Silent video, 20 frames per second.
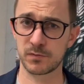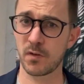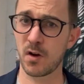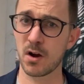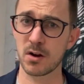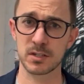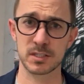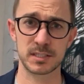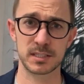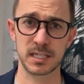
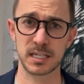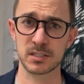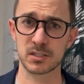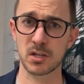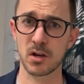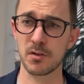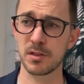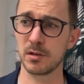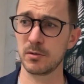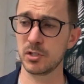far as things
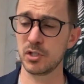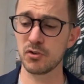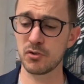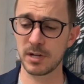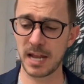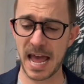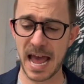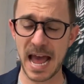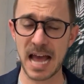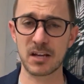go that you
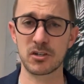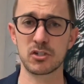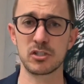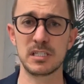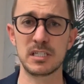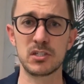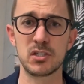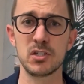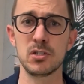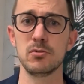can
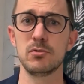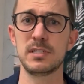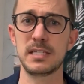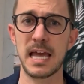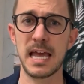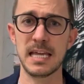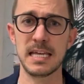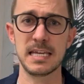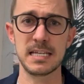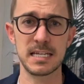actually do
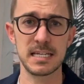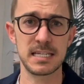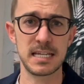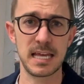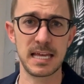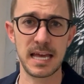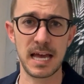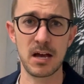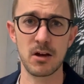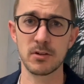day in and
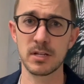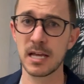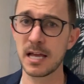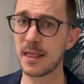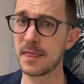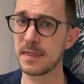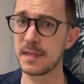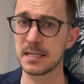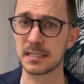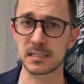day out,
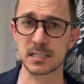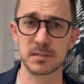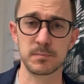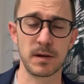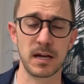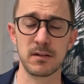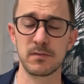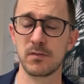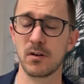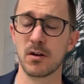this is
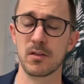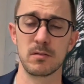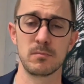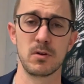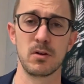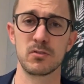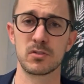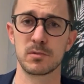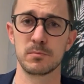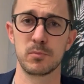by far the
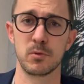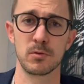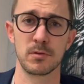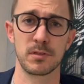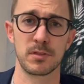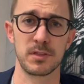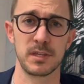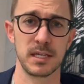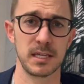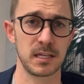most
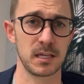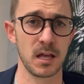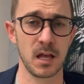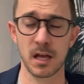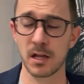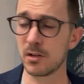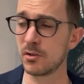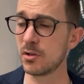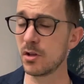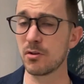important thing.
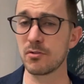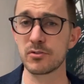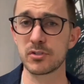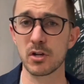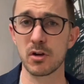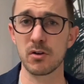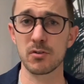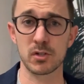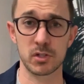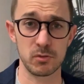No
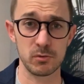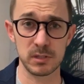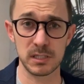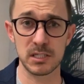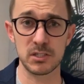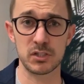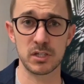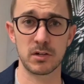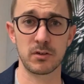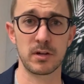joke, you
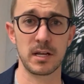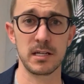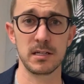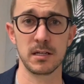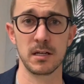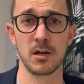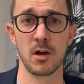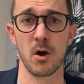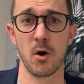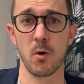lead generate
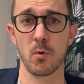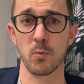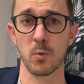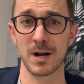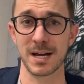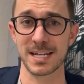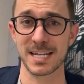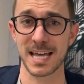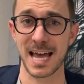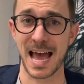
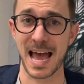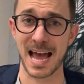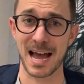one